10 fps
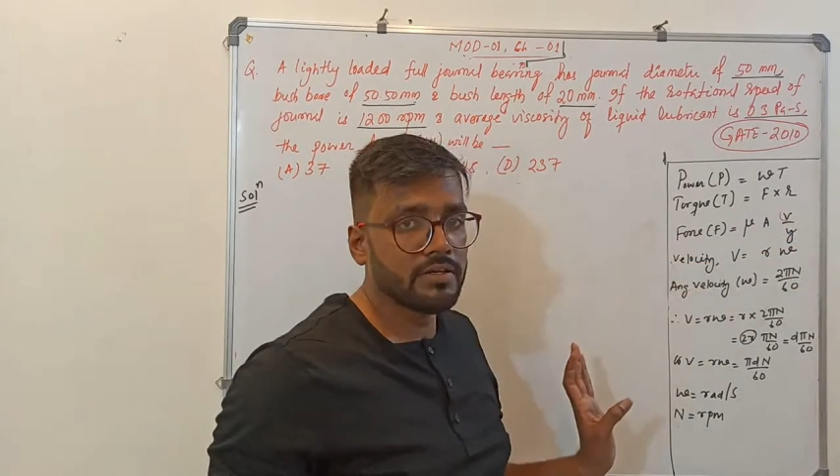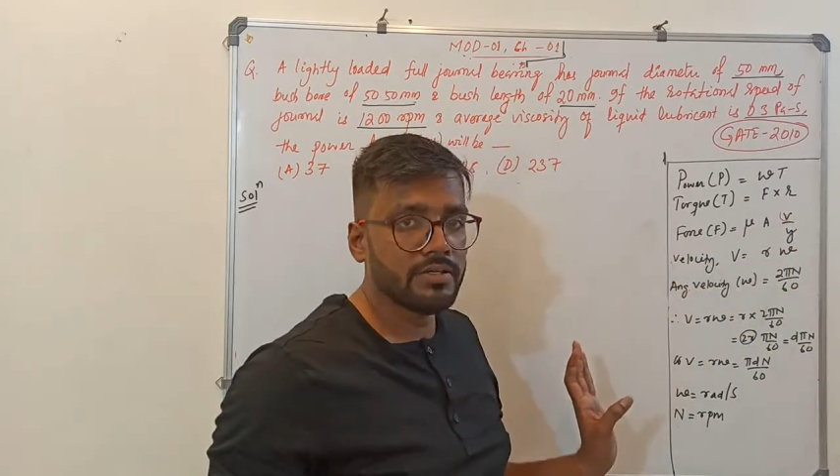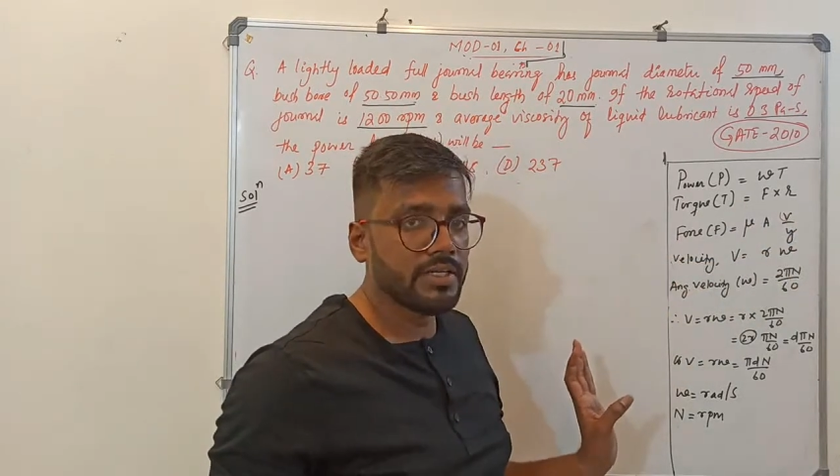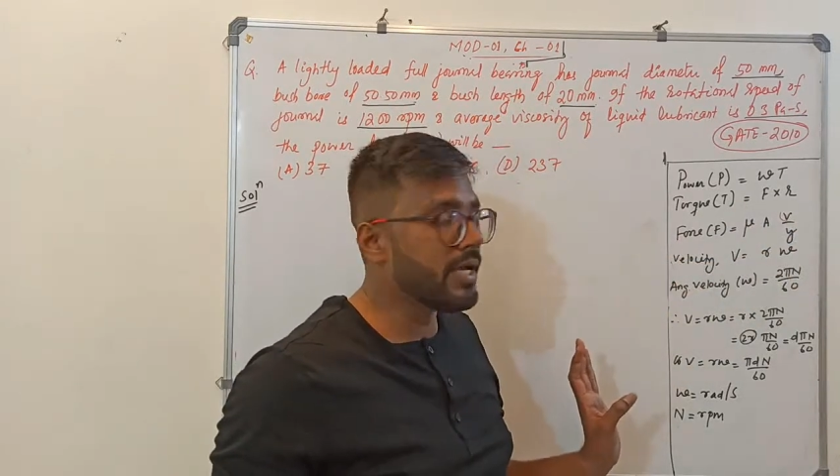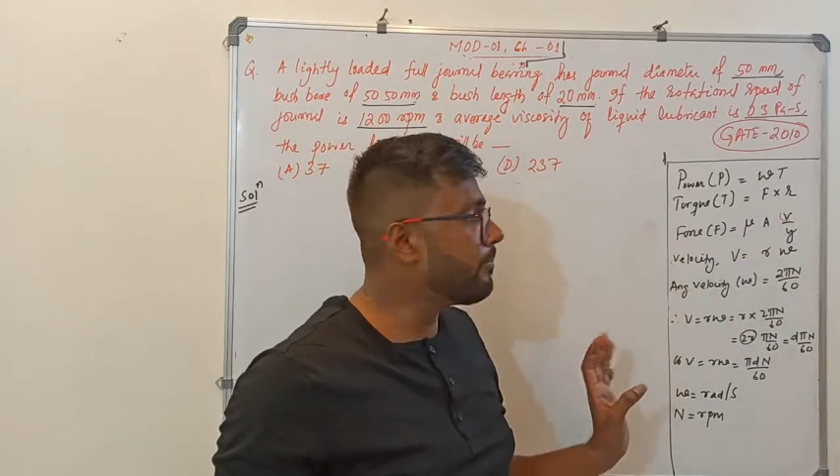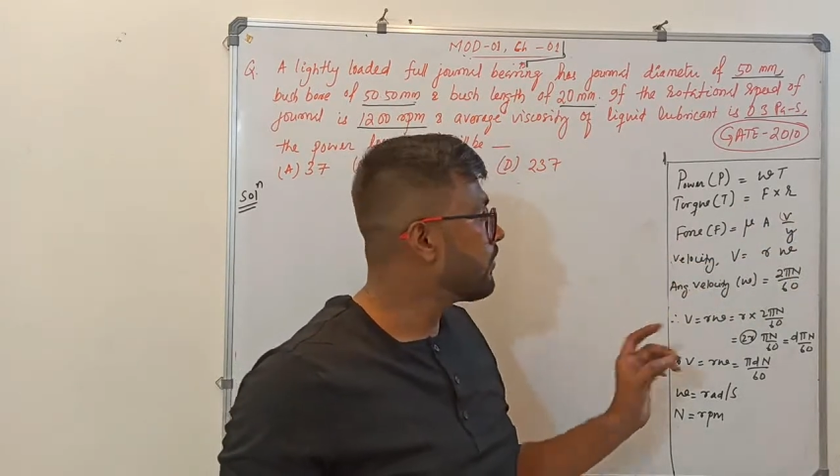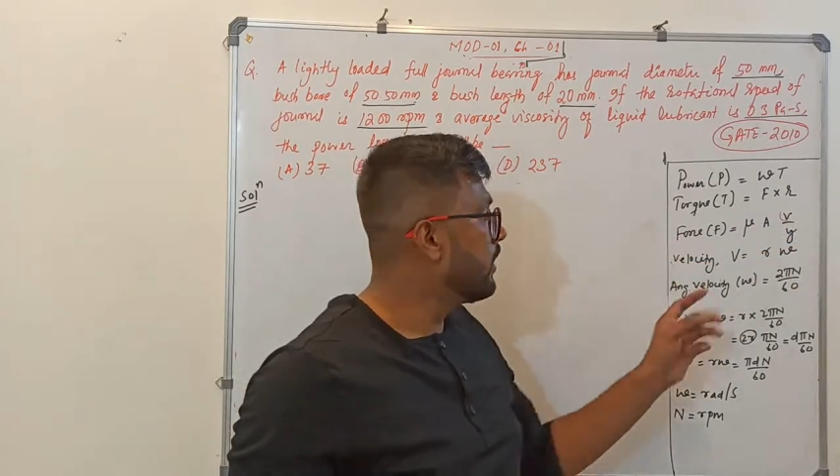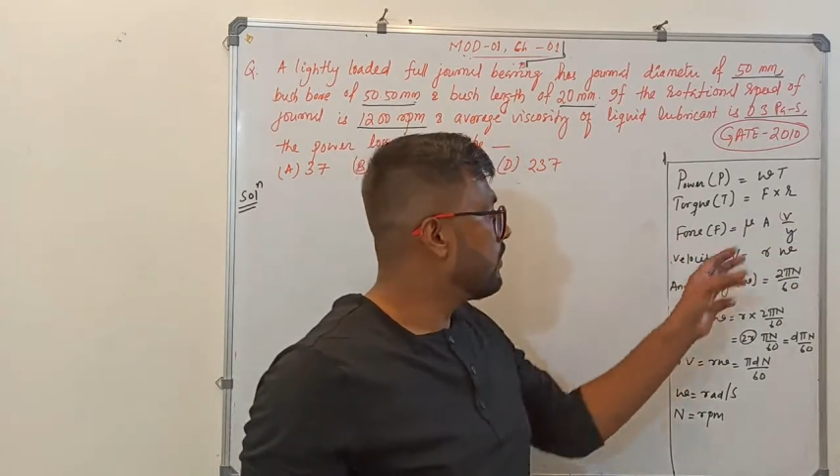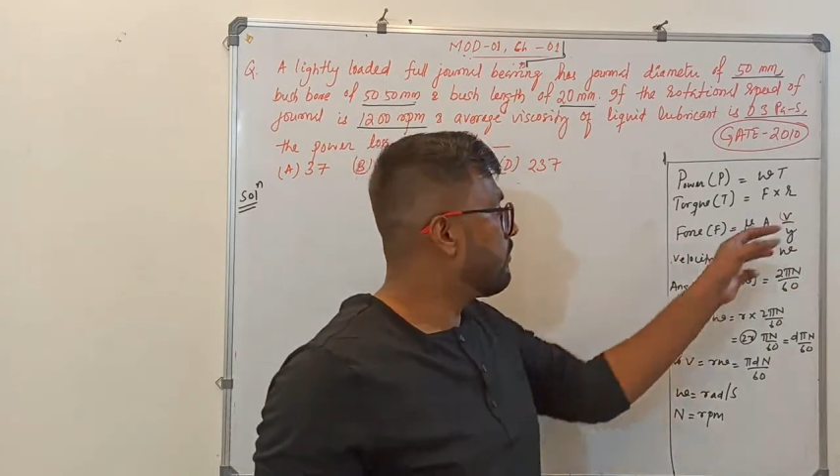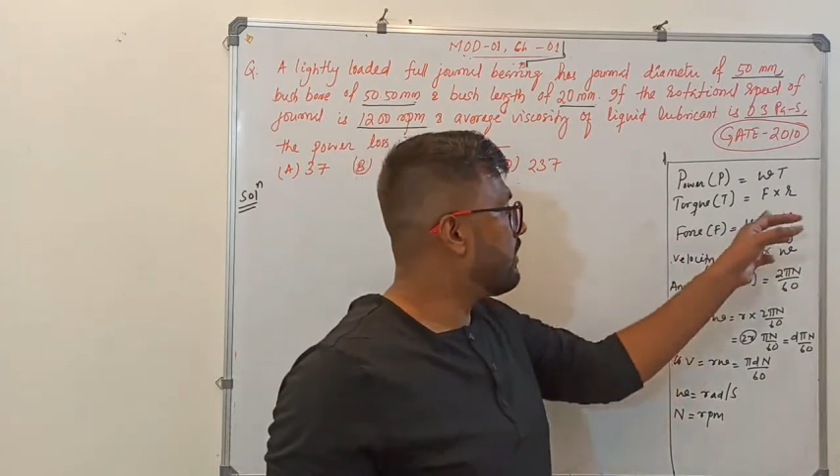Okay.
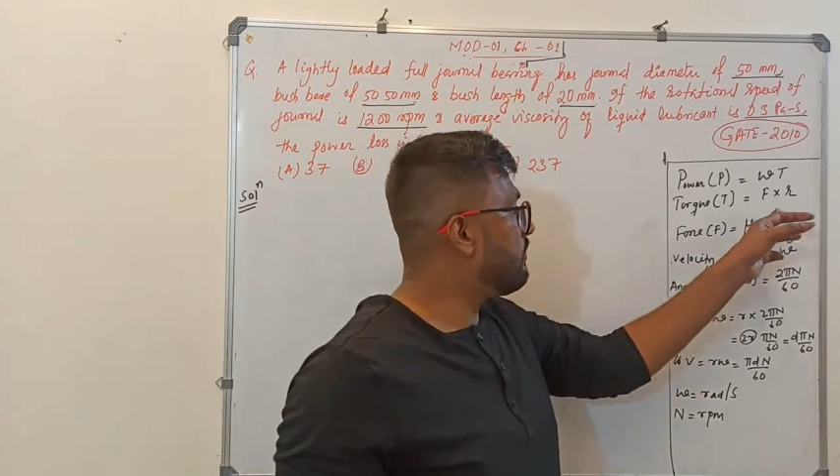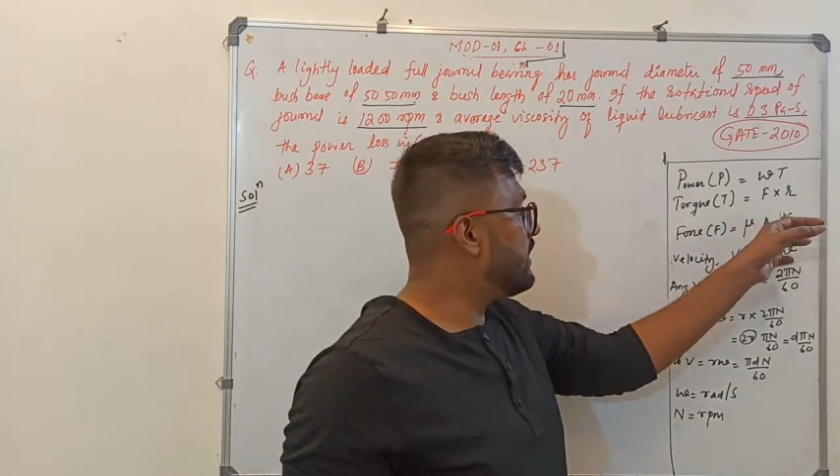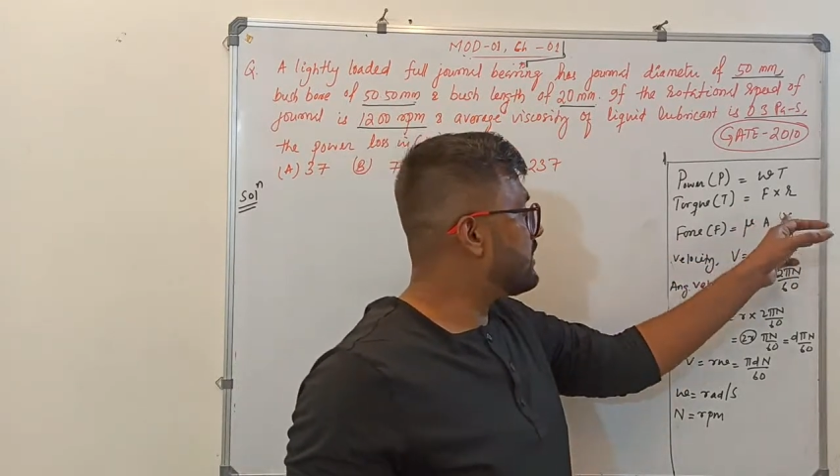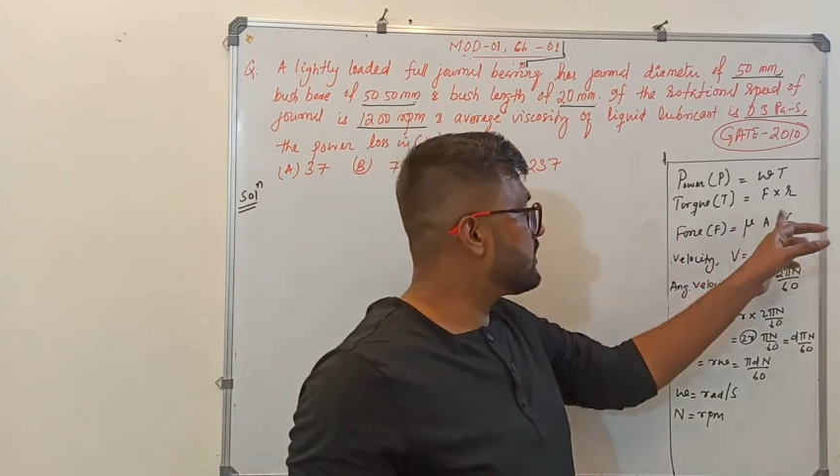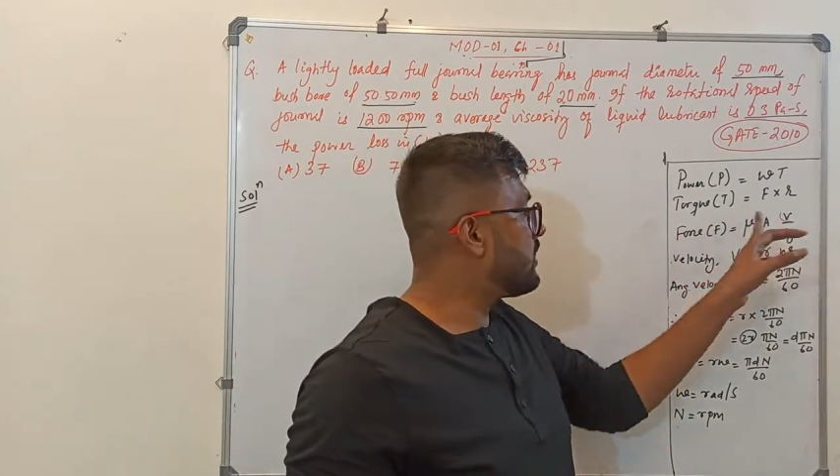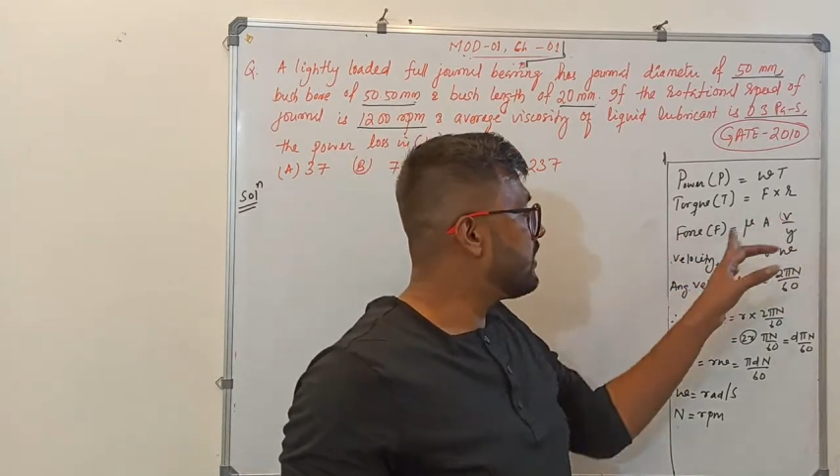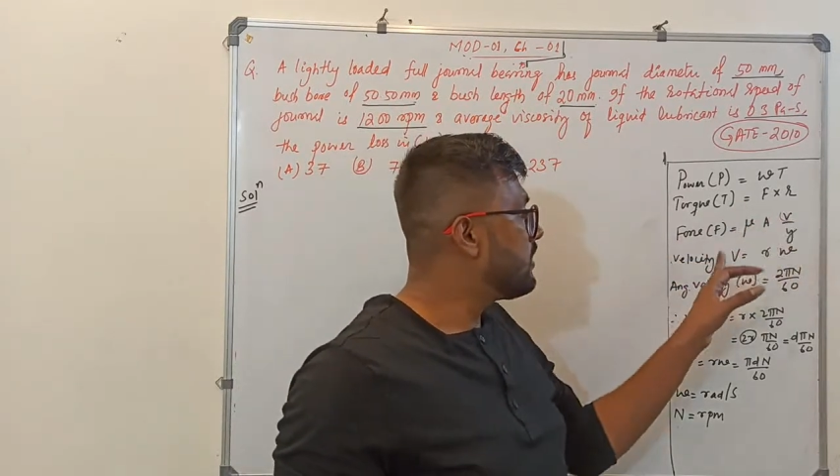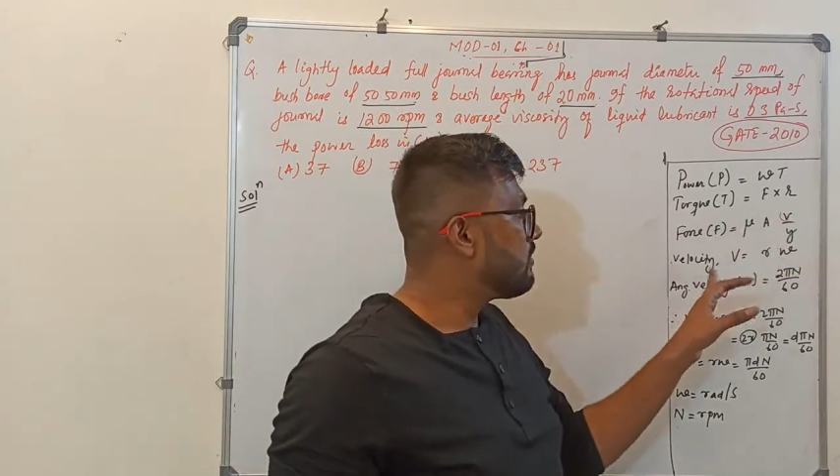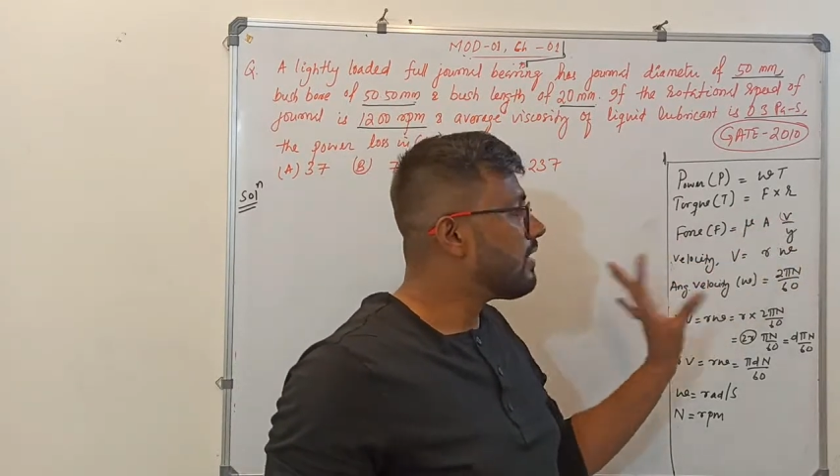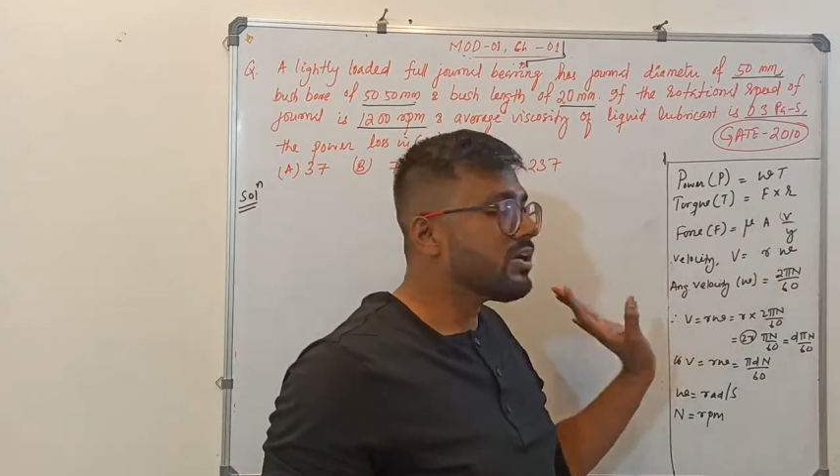Where B is
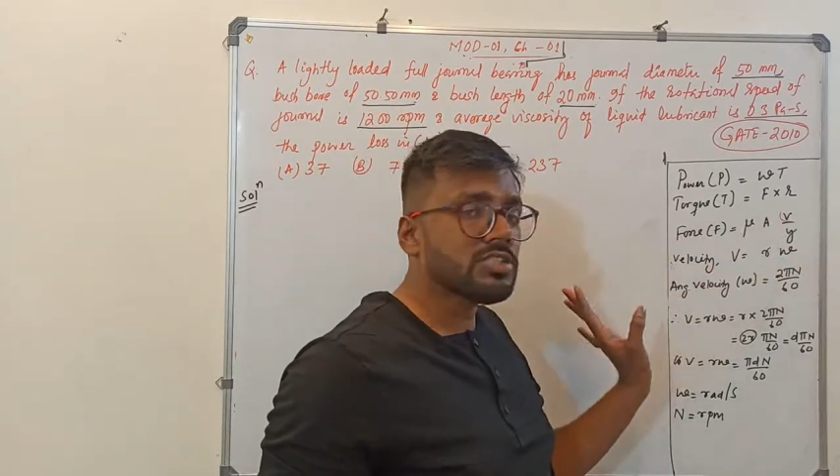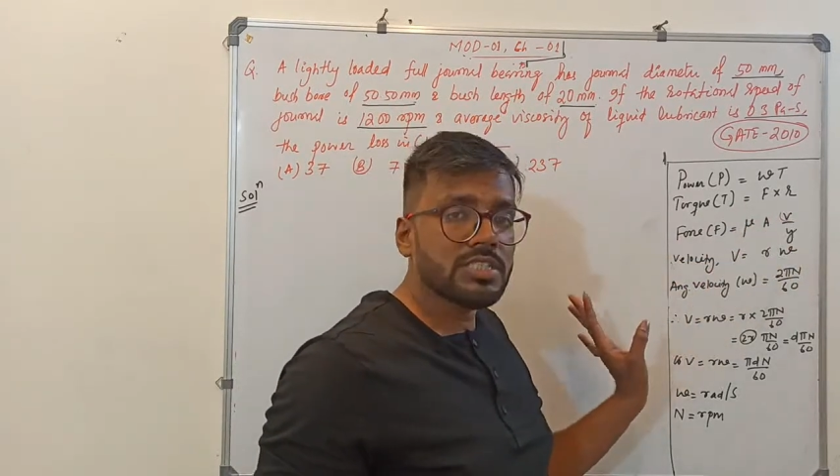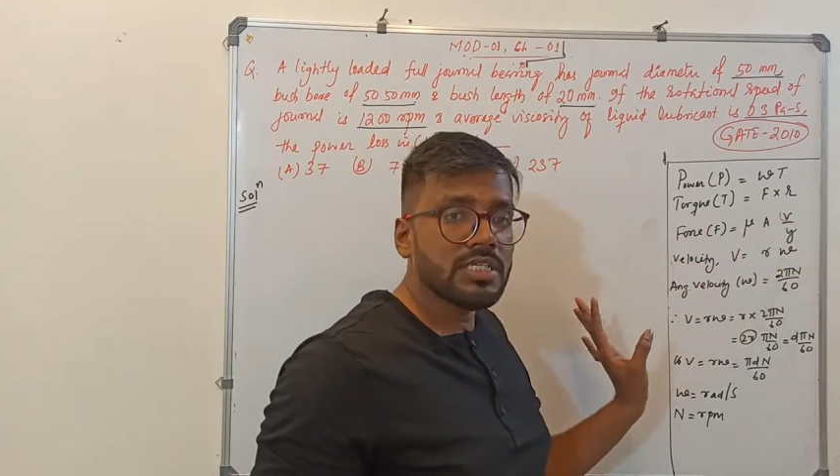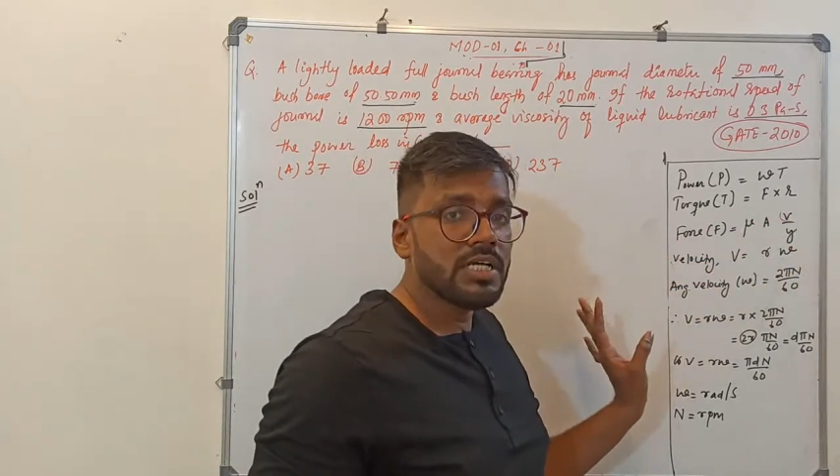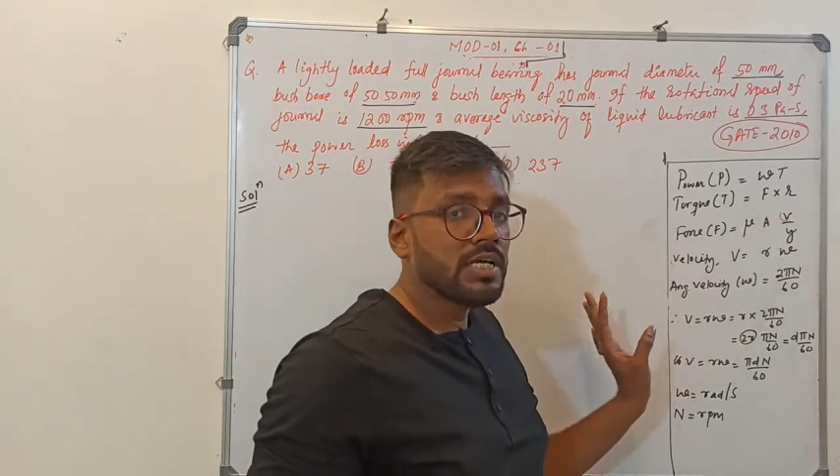the velocity.